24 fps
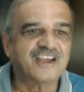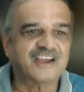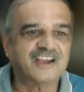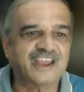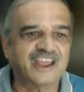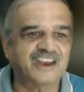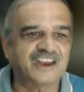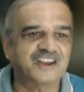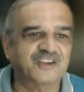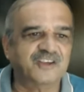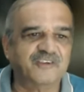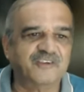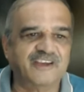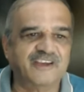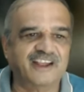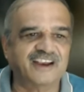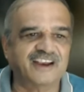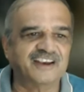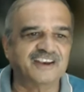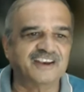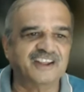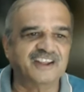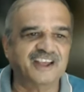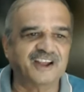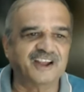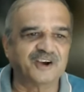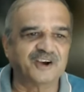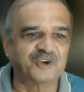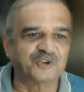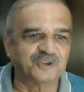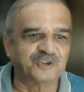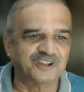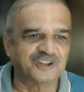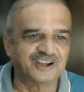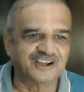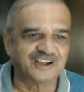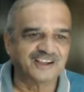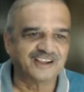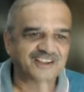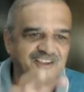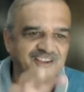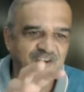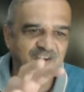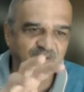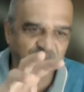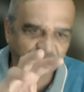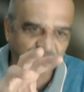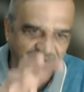anywhere near to the
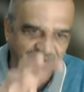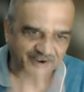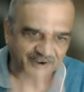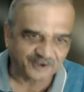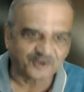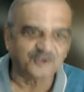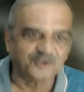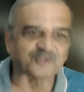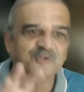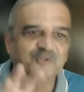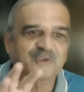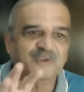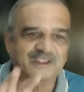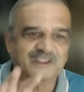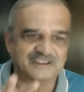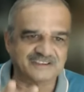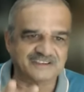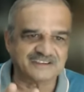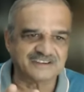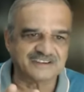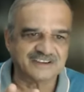varicose veins.